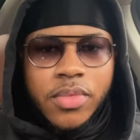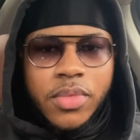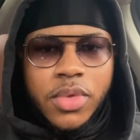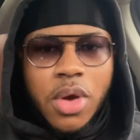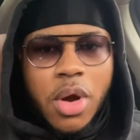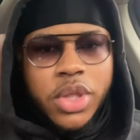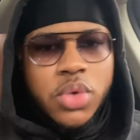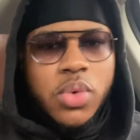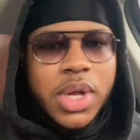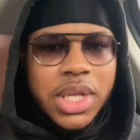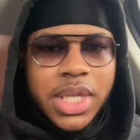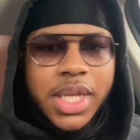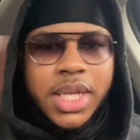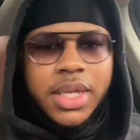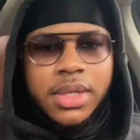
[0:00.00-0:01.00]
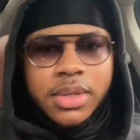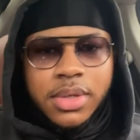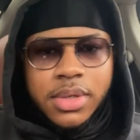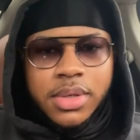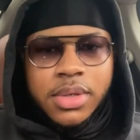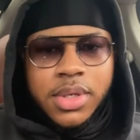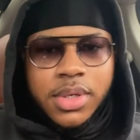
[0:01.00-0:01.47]
Are you clean?
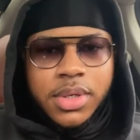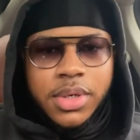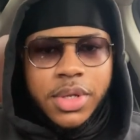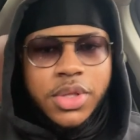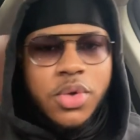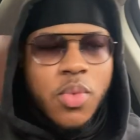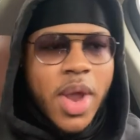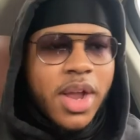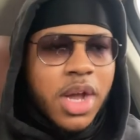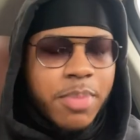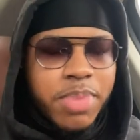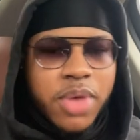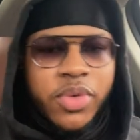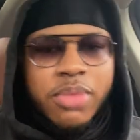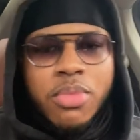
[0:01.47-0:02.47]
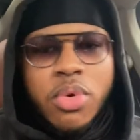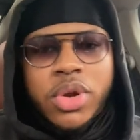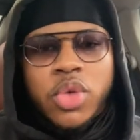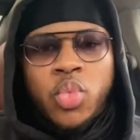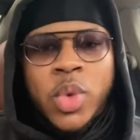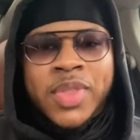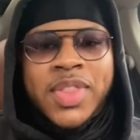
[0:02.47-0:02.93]
Do you wake up every
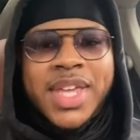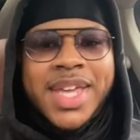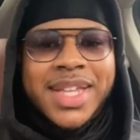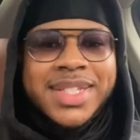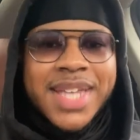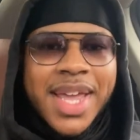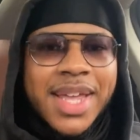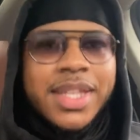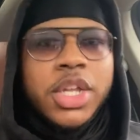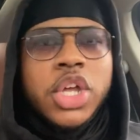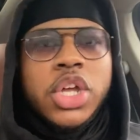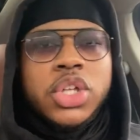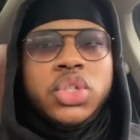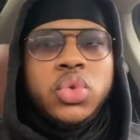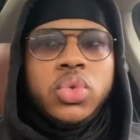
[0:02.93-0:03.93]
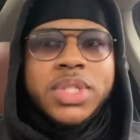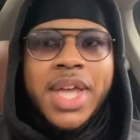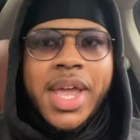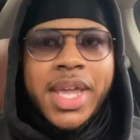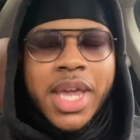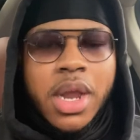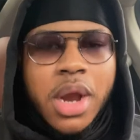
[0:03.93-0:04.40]
morning with the intent to
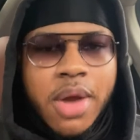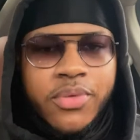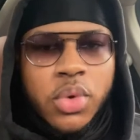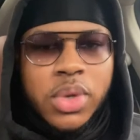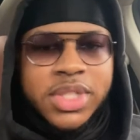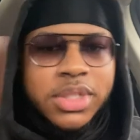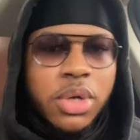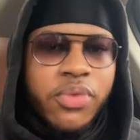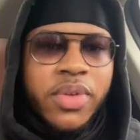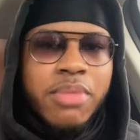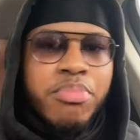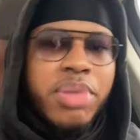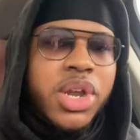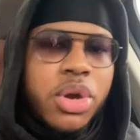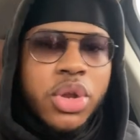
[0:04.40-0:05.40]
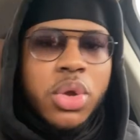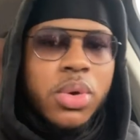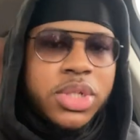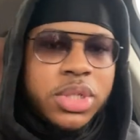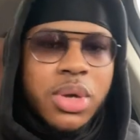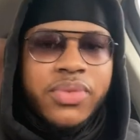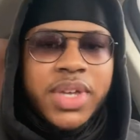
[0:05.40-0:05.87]
take care of yourself and better
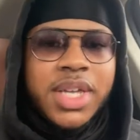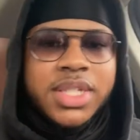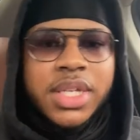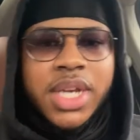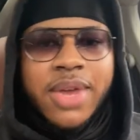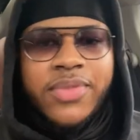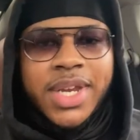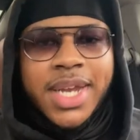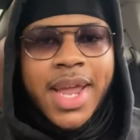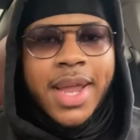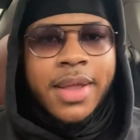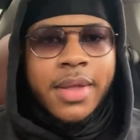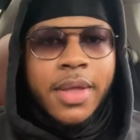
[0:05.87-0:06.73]
yourself each and every day?